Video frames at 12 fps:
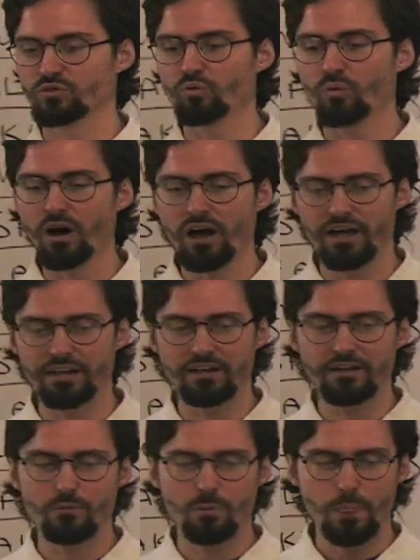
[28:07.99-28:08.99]

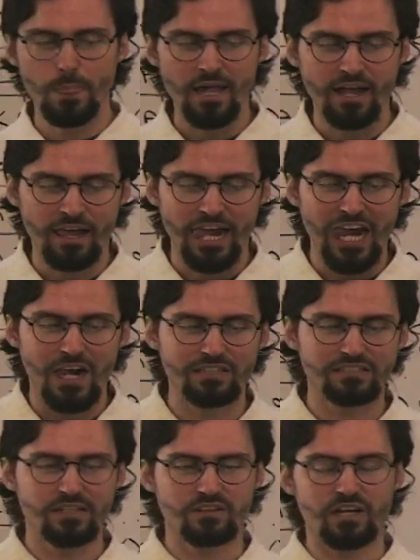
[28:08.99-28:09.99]
One
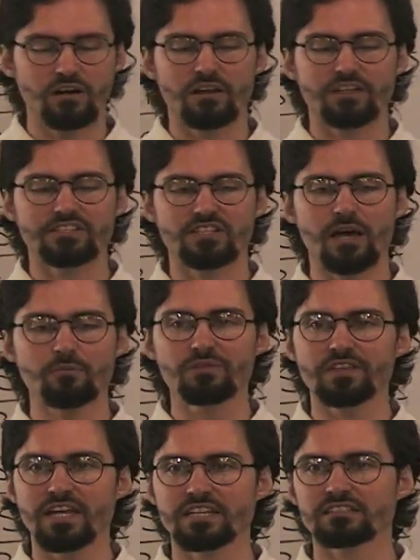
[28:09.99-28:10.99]
is that there are some
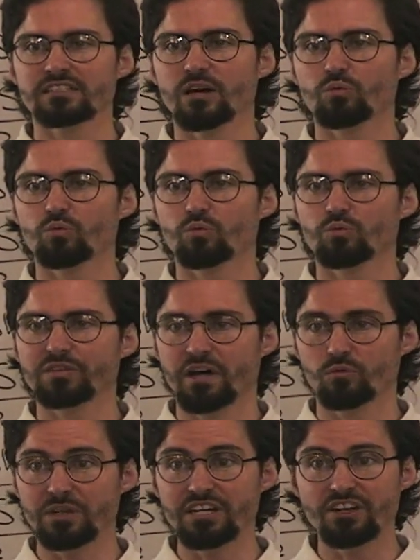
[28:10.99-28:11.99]
things that,
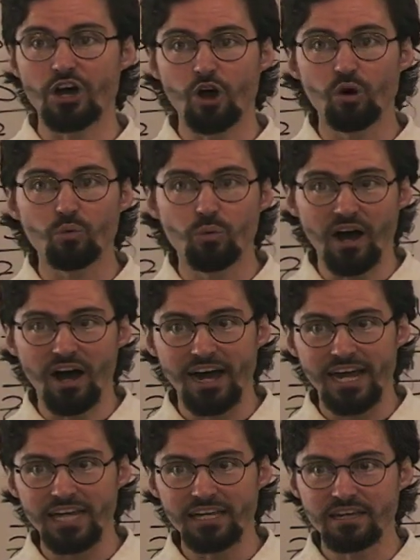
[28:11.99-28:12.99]
that we know
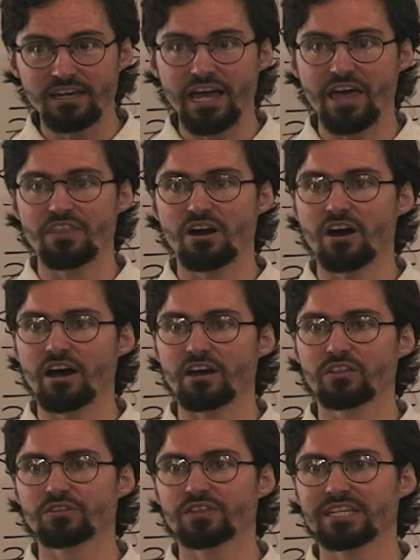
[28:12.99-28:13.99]
why, and there are
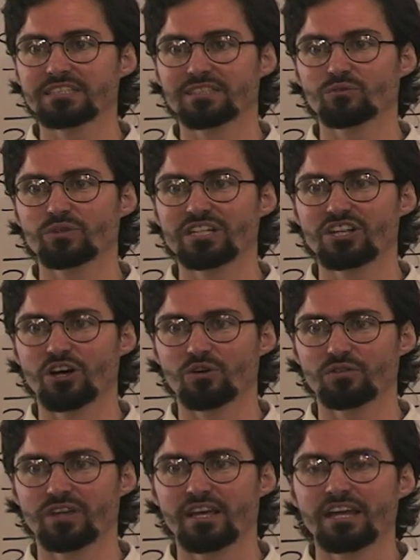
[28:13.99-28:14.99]
other things that we
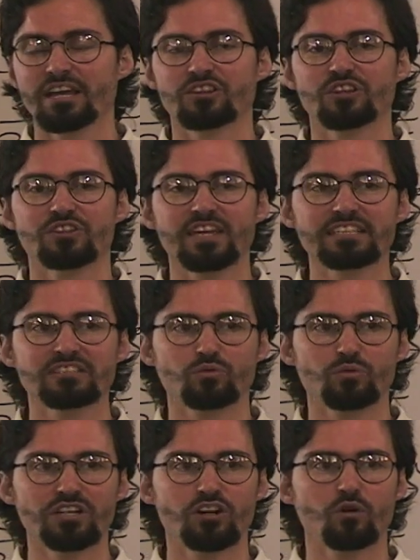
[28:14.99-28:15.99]
don't. The things that
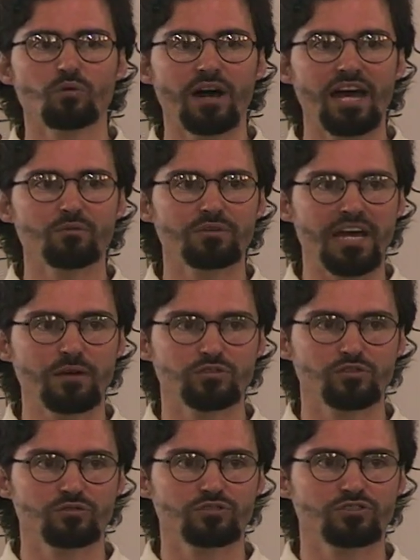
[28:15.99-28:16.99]
we know why with
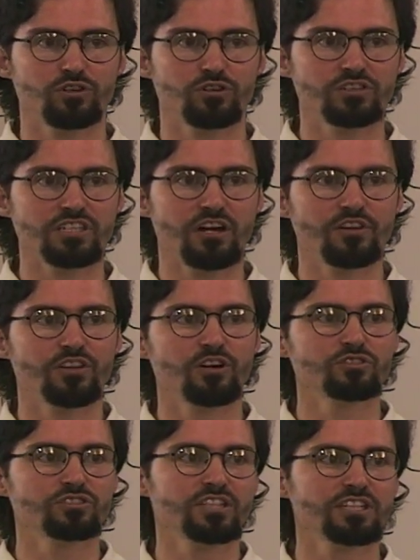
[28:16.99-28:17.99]
absolute certainty are
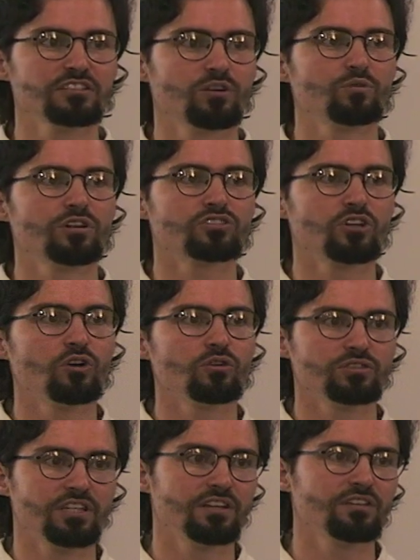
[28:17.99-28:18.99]
those things that we're
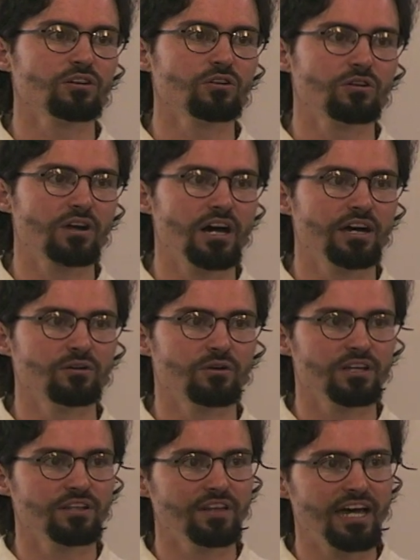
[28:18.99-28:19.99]
told in the Quran or
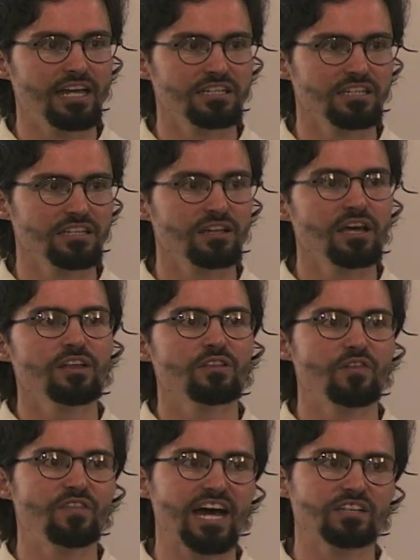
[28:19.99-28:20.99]
in the Hadith
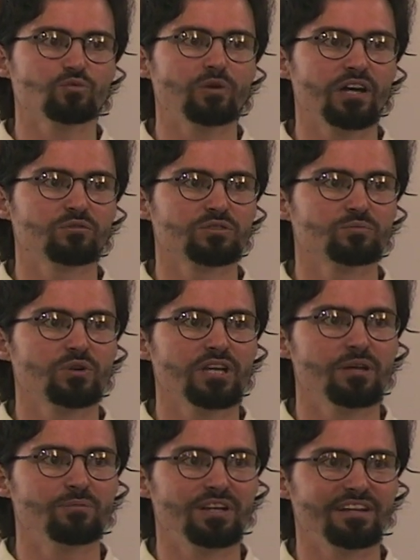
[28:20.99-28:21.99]
that that's why it was
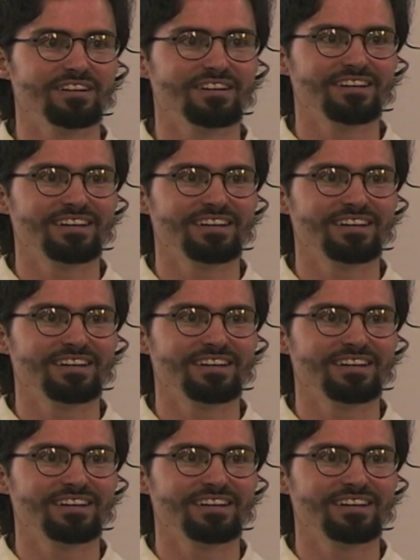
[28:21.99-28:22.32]
prohibited.